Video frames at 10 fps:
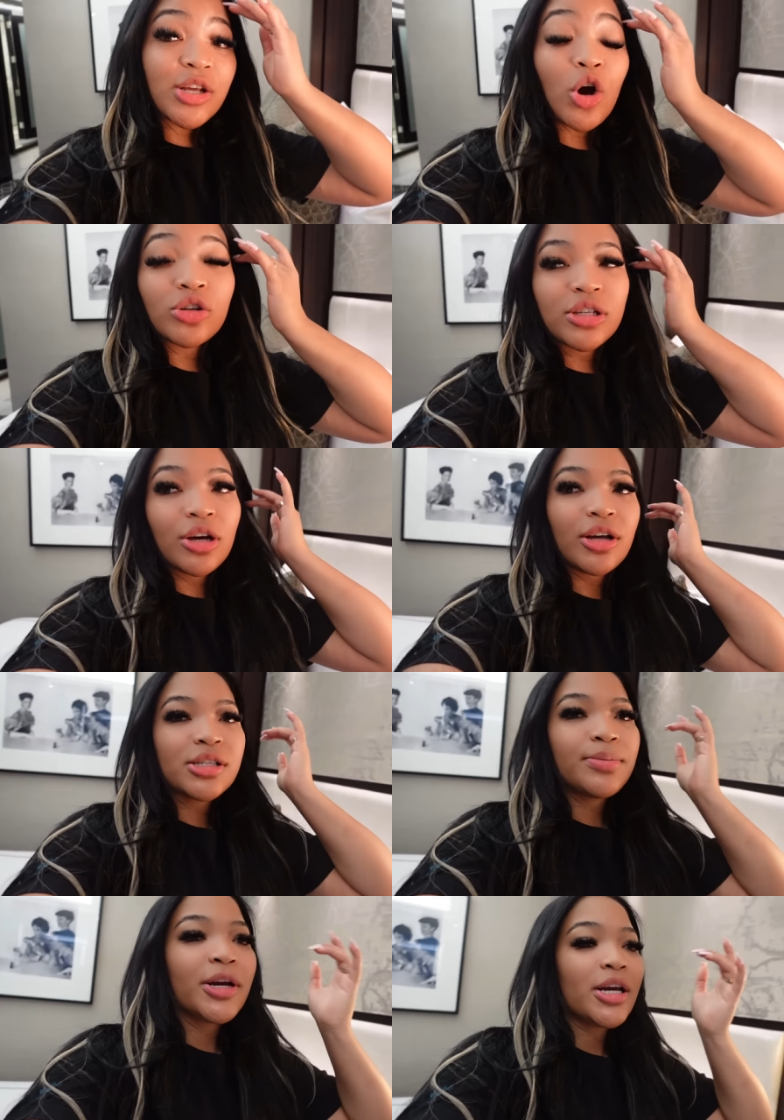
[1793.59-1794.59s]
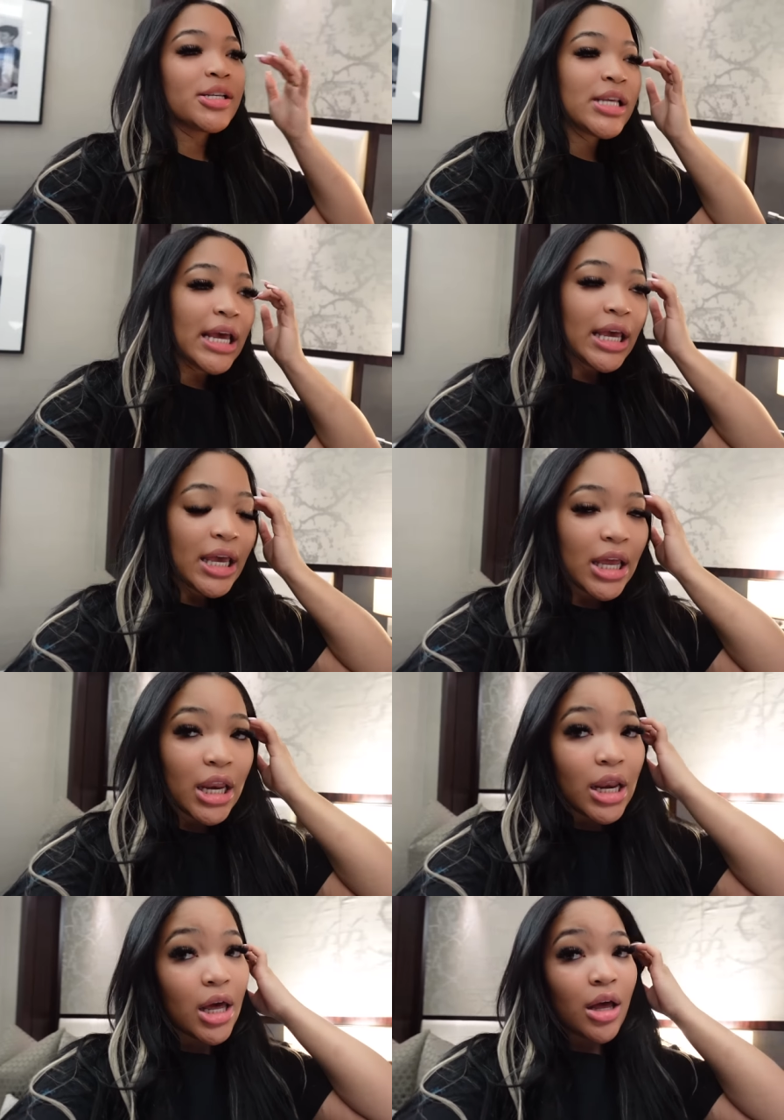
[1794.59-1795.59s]
hotel experience
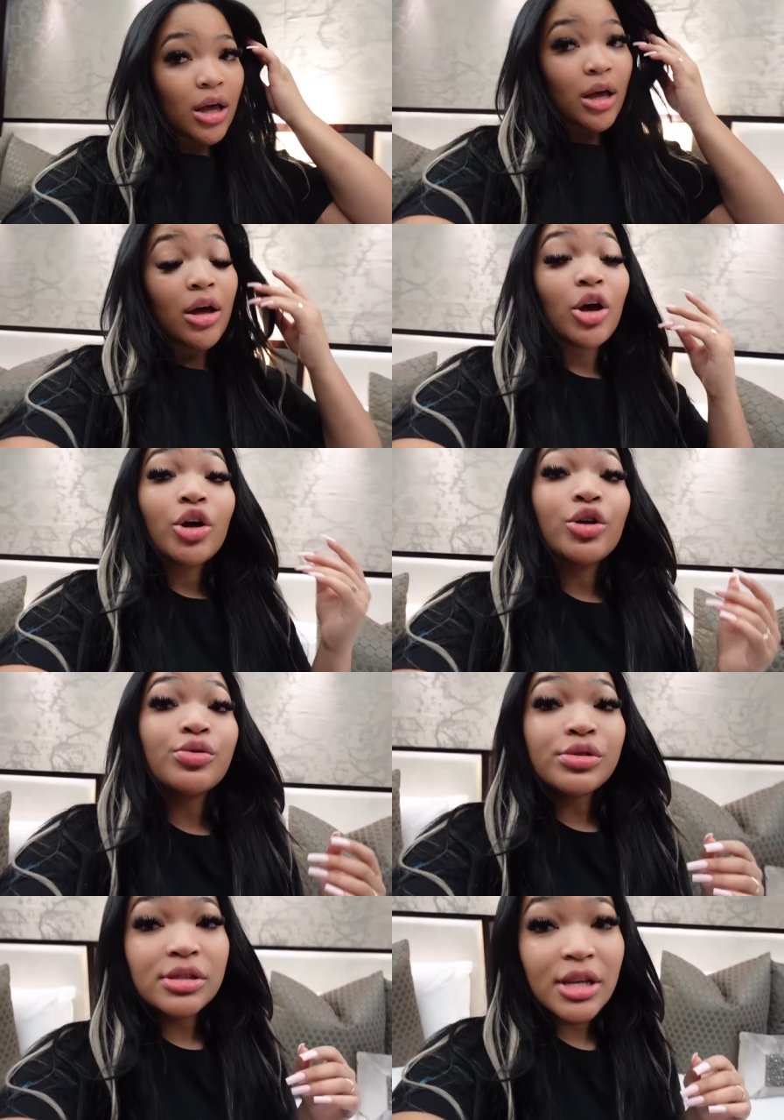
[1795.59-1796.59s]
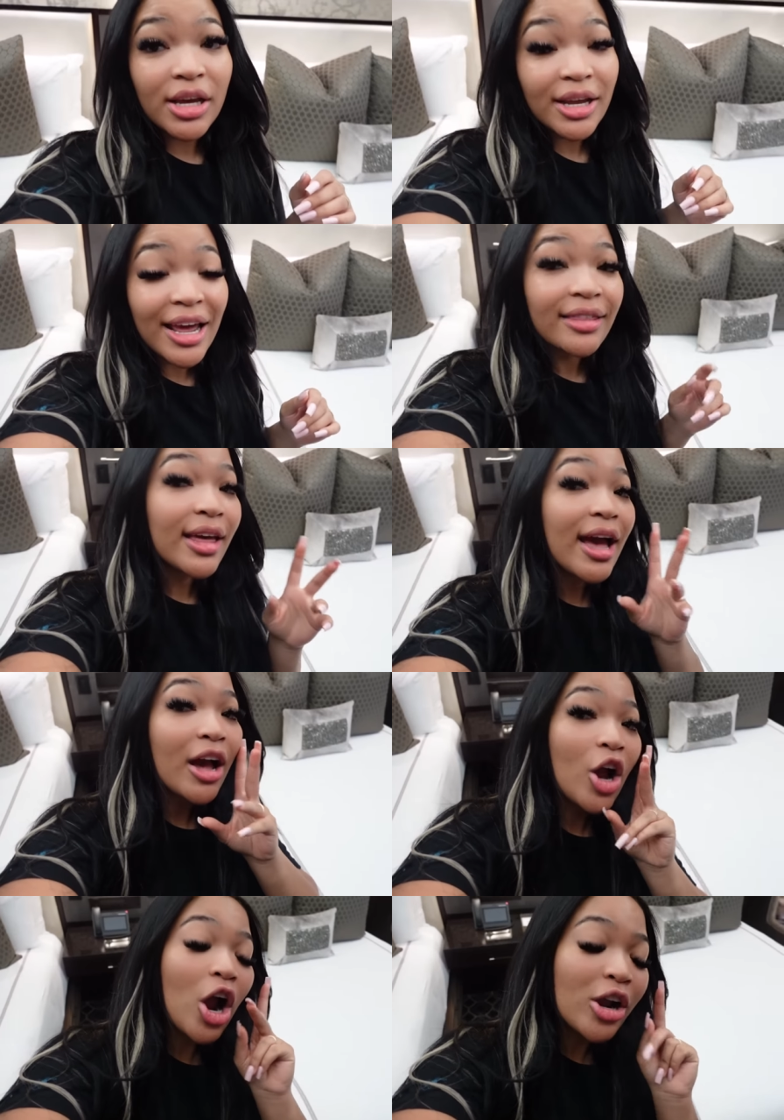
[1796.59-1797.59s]
in Houston and they
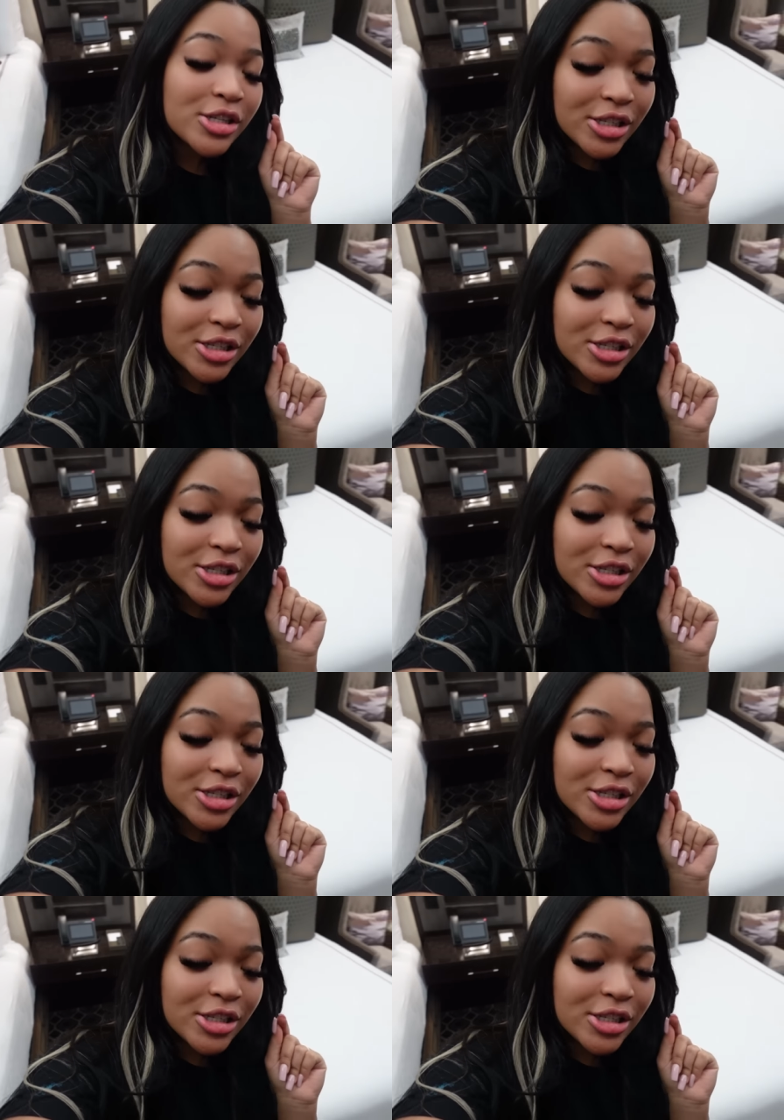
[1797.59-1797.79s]
got car